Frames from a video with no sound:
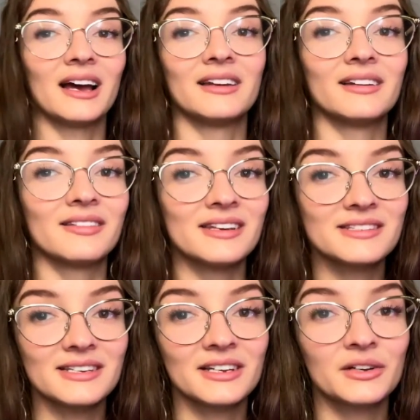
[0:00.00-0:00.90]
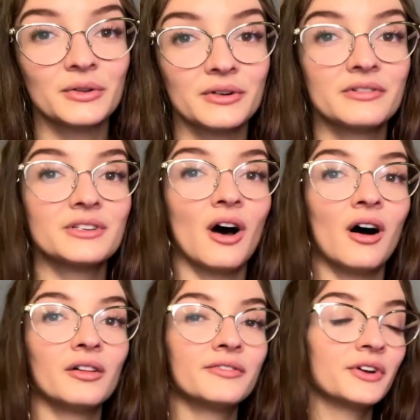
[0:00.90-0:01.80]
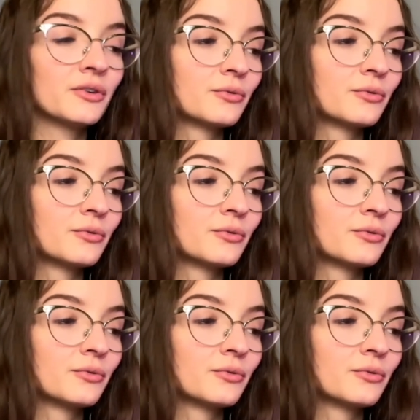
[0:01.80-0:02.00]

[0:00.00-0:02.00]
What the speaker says: And this includes all of your